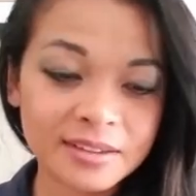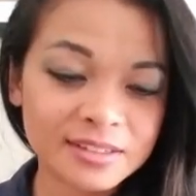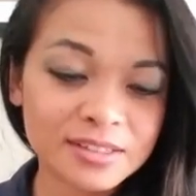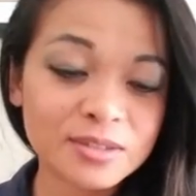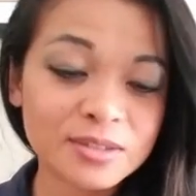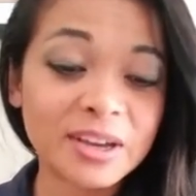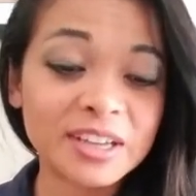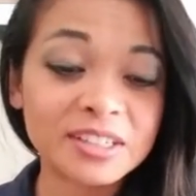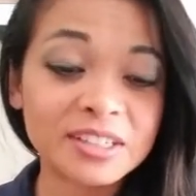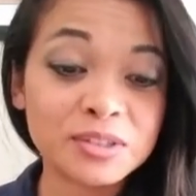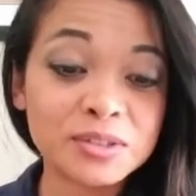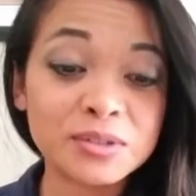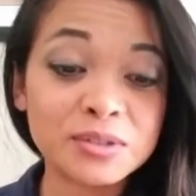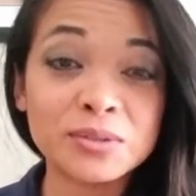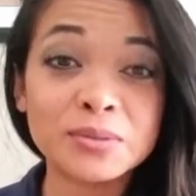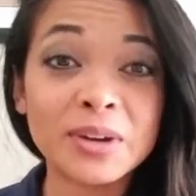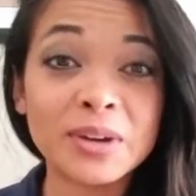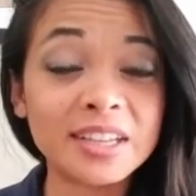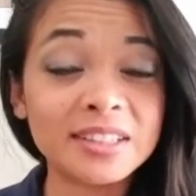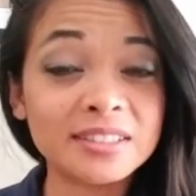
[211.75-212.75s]
So I
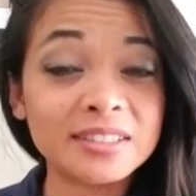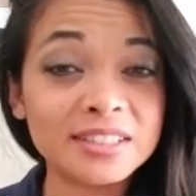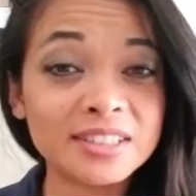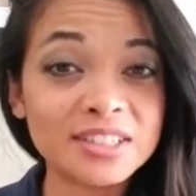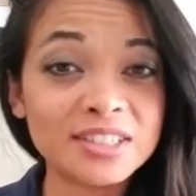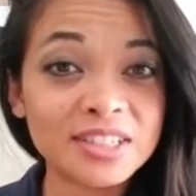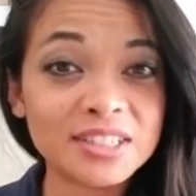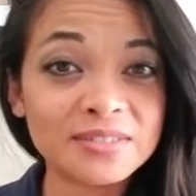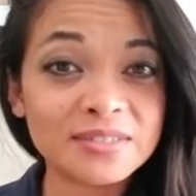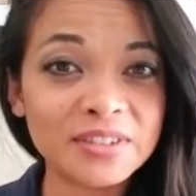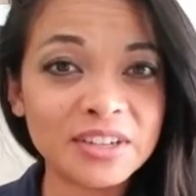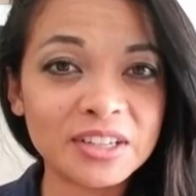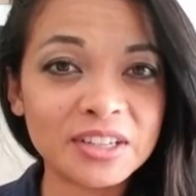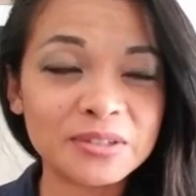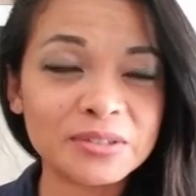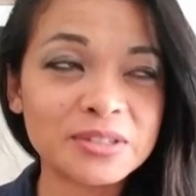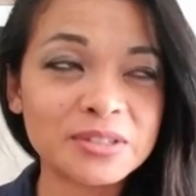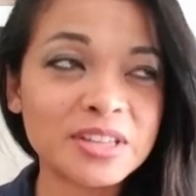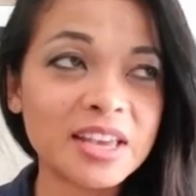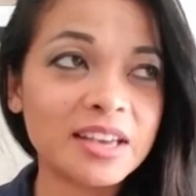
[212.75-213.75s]
do highly suggest
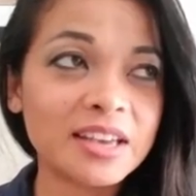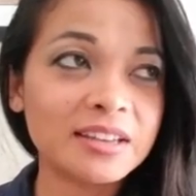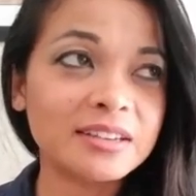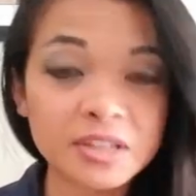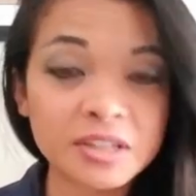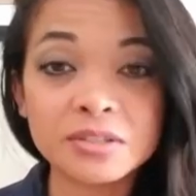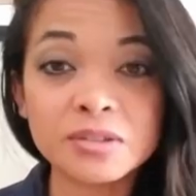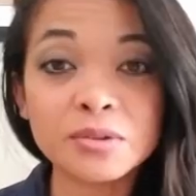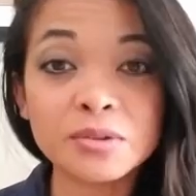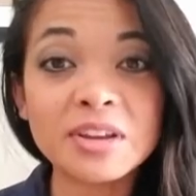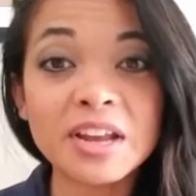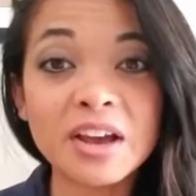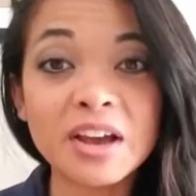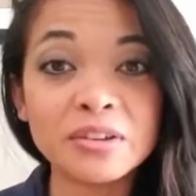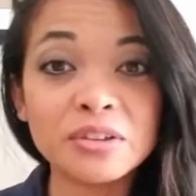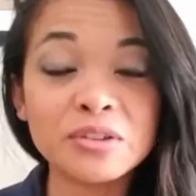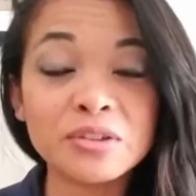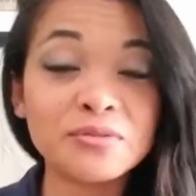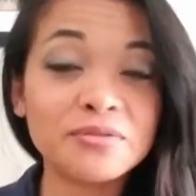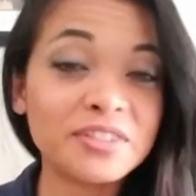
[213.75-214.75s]
videos. And so now
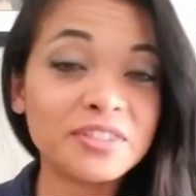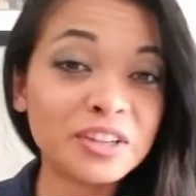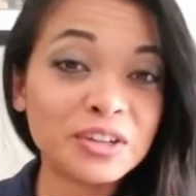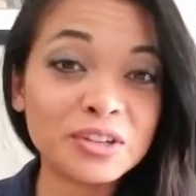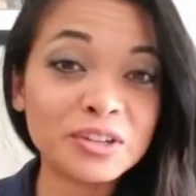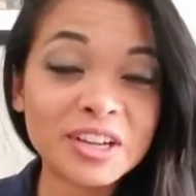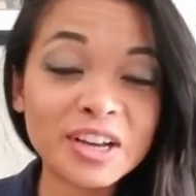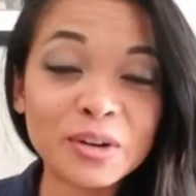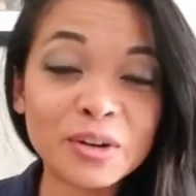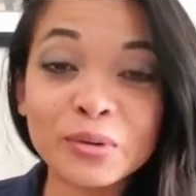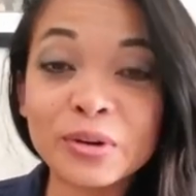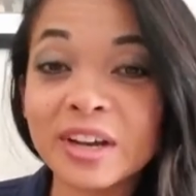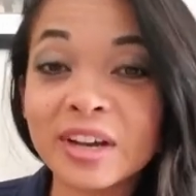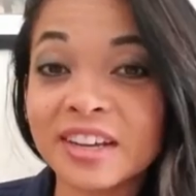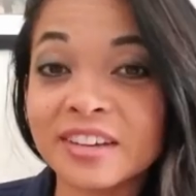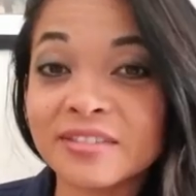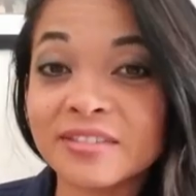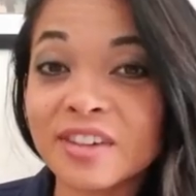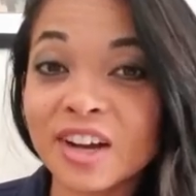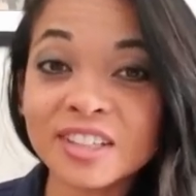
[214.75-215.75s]
you've figured out what
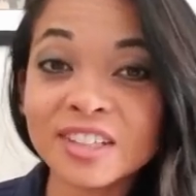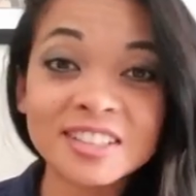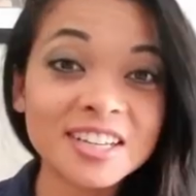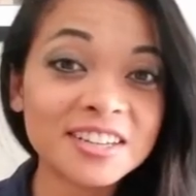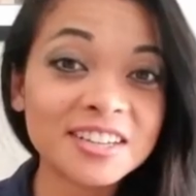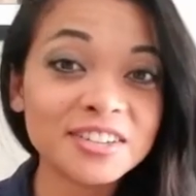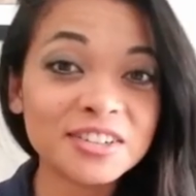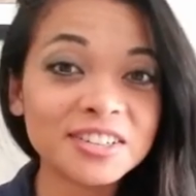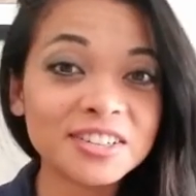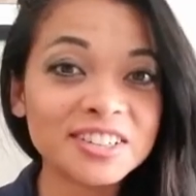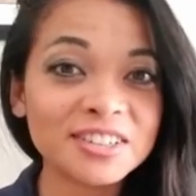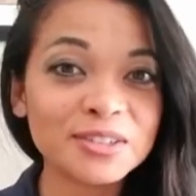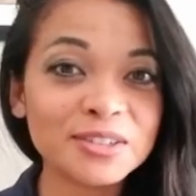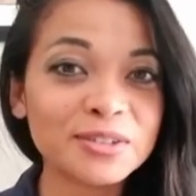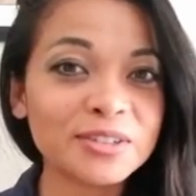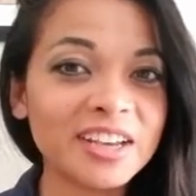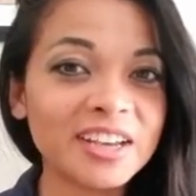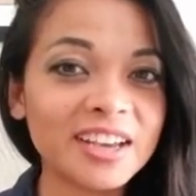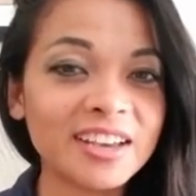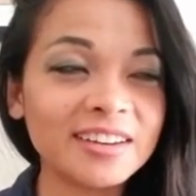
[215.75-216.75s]
kind of content you're going to
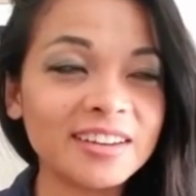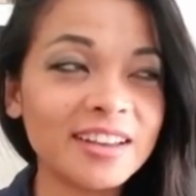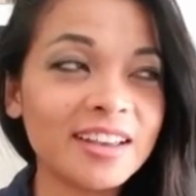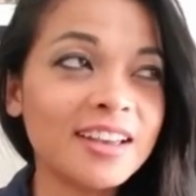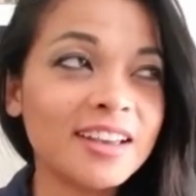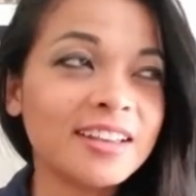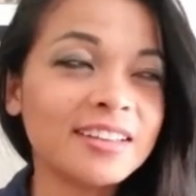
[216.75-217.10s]
create.